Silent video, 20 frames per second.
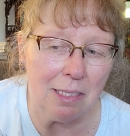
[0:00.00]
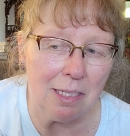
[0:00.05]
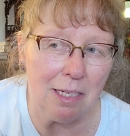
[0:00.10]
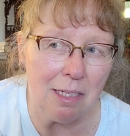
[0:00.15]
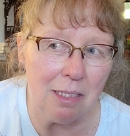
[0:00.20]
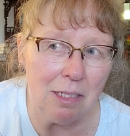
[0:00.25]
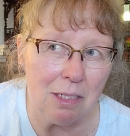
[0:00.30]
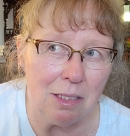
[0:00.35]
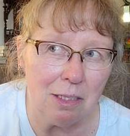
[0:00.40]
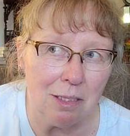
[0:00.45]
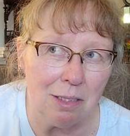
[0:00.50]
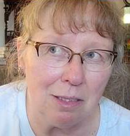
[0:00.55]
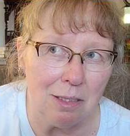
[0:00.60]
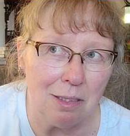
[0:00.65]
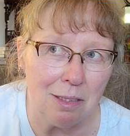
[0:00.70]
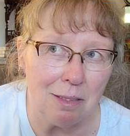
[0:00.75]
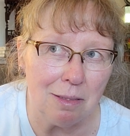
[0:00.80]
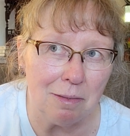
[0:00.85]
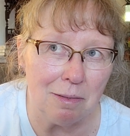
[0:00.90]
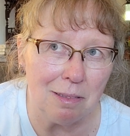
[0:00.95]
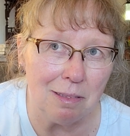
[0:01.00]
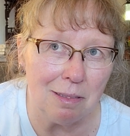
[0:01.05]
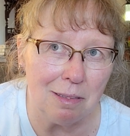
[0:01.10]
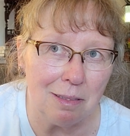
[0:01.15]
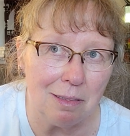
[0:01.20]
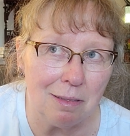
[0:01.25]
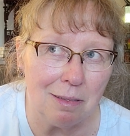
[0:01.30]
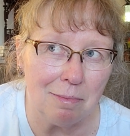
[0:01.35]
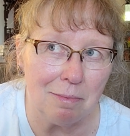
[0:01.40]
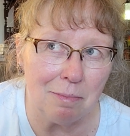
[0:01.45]
tend to
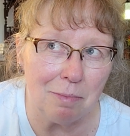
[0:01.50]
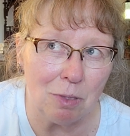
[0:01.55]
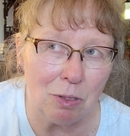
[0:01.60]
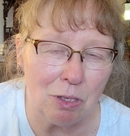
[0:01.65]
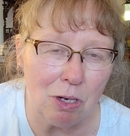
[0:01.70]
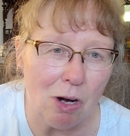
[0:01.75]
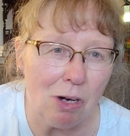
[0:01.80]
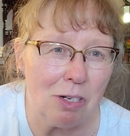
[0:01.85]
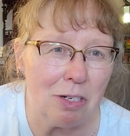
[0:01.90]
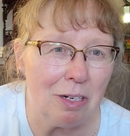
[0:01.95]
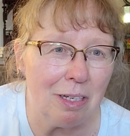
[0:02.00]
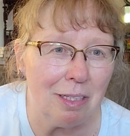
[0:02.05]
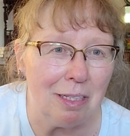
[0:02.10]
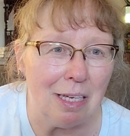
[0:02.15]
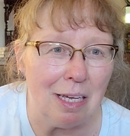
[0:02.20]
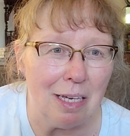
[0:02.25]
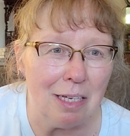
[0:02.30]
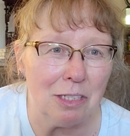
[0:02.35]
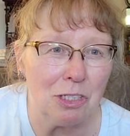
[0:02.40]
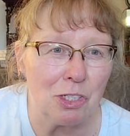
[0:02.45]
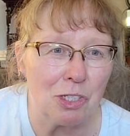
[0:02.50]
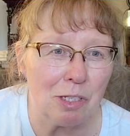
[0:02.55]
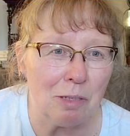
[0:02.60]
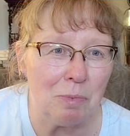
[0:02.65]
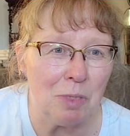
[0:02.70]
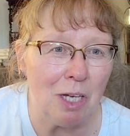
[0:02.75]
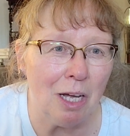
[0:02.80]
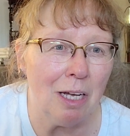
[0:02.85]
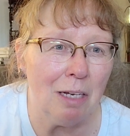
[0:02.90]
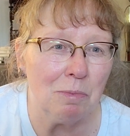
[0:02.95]
garden on the edge
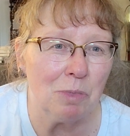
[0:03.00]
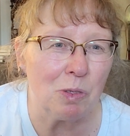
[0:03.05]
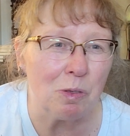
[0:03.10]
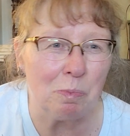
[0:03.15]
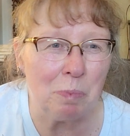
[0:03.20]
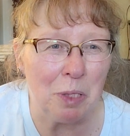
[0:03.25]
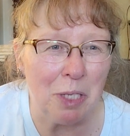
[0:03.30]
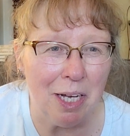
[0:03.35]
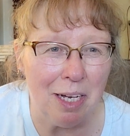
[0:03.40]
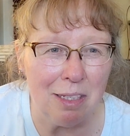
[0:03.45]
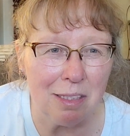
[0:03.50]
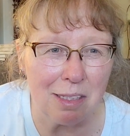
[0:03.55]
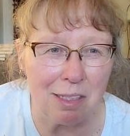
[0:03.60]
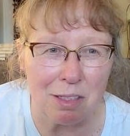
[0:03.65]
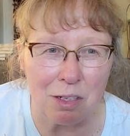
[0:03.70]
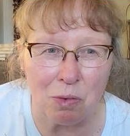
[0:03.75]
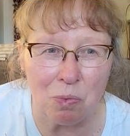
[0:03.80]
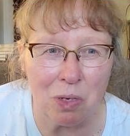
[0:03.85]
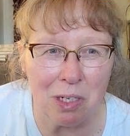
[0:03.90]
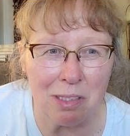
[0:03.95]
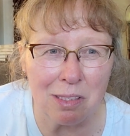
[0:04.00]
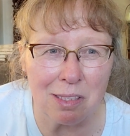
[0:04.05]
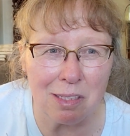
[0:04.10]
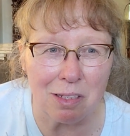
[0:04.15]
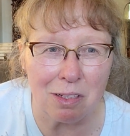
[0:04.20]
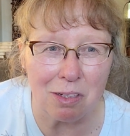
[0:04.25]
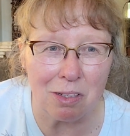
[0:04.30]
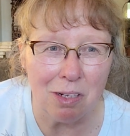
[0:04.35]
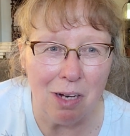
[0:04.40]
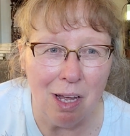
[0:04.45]
sometimes with plants. They're ones
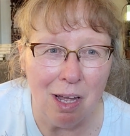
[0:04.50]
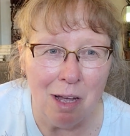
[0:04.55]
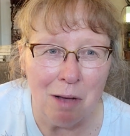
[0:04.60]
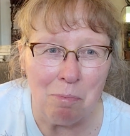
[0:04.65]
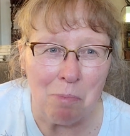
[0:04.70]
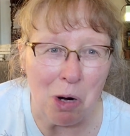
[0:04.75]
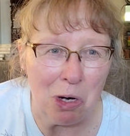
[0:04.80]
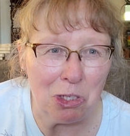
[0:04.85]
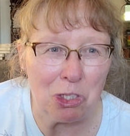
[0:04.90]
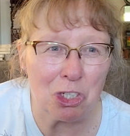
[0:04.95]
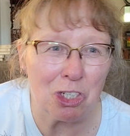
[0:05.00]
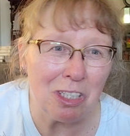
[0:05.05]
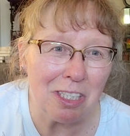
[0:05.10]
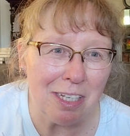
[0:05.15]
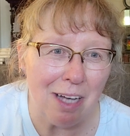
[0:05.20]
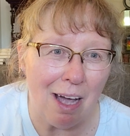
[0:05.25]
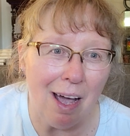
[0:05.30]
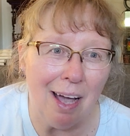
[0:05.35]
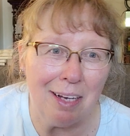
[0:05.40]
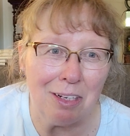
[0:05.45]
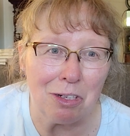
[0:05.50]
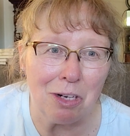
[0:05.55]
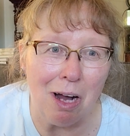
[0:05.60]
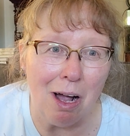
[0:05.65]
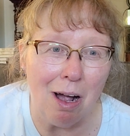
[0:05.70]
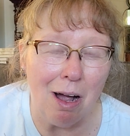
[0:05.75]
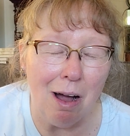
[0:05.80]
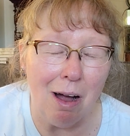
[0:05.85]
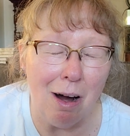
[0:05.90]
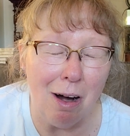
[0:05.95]
that are marginally
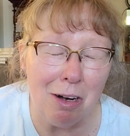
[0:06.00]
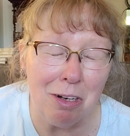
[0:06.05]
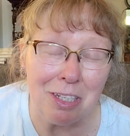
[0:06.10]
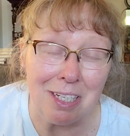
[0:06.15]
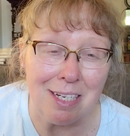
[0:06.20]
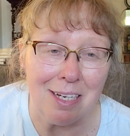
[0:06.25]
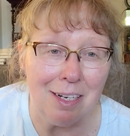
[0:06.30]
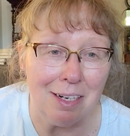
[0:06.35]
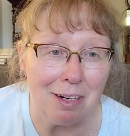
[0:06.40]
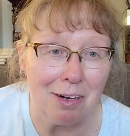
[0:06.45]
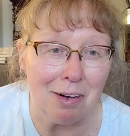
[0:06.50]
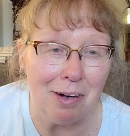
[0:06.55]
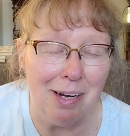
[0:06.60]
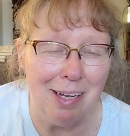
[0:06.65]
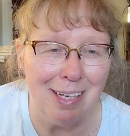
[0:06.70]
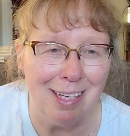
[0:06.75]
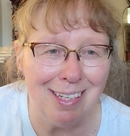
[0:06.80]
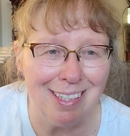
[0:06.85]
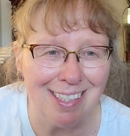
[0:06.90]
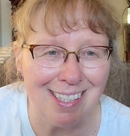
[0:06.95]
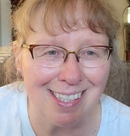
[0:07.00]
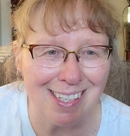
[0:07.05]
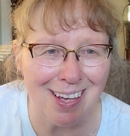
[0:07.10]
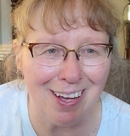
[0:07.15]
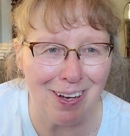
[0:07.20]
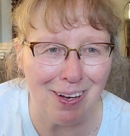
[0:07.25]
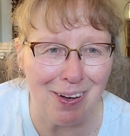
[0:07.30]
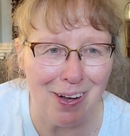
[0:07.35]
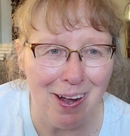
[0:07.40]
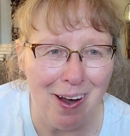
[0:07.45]
hardy here.
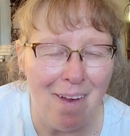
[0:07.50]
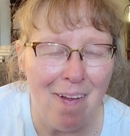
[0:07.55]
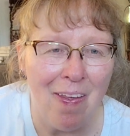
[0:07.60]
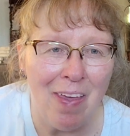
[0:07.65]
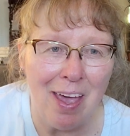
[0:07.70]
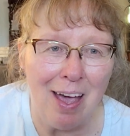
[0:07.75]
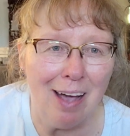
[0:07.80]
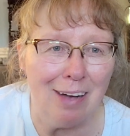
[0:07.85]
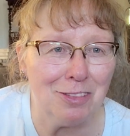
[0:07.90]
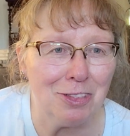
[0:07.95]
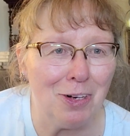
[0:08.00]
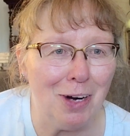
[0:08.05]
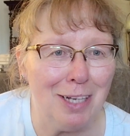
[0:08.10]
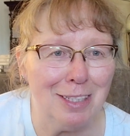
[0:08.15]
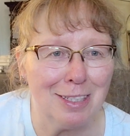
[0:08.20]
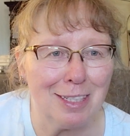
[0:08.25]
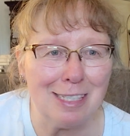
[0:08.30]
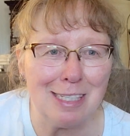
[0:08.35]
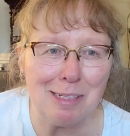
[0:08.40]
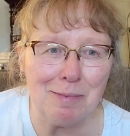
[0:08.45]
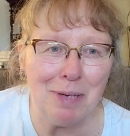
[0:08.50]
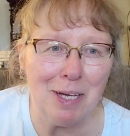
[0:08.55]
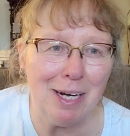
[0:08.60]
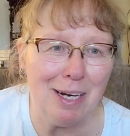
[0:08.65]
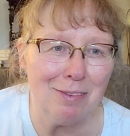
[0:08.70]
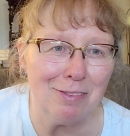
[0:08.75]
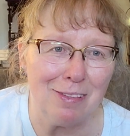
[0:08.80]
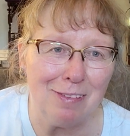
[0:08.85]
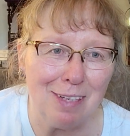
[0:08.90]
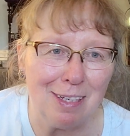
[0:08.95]
So I've tried just about
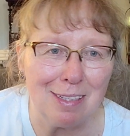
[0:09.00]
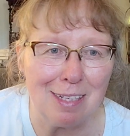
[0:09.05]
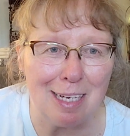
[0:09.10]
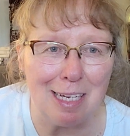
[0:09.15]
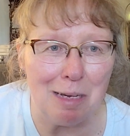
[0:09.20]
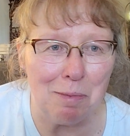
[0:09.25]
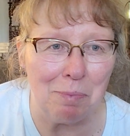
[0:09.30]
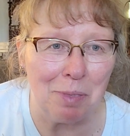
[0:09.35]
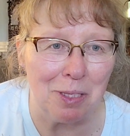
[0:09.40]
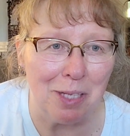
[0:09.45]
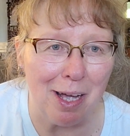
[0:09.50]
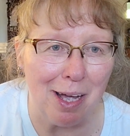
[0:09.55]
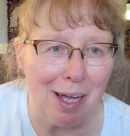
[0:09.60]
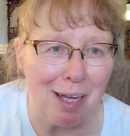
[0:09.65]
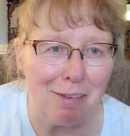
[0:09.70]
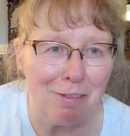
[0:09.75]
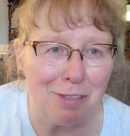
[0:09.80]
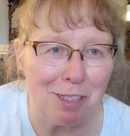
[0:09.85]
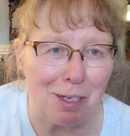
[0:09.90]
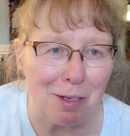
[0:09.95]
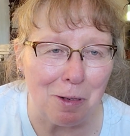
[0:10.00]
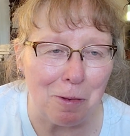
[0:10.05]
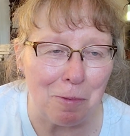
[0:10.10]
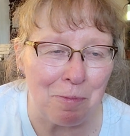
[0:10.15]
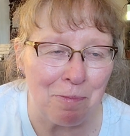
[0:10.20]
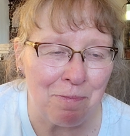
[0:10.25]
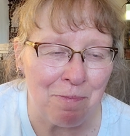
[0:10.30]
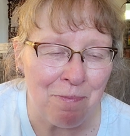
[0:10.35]
everything to keep them alive. So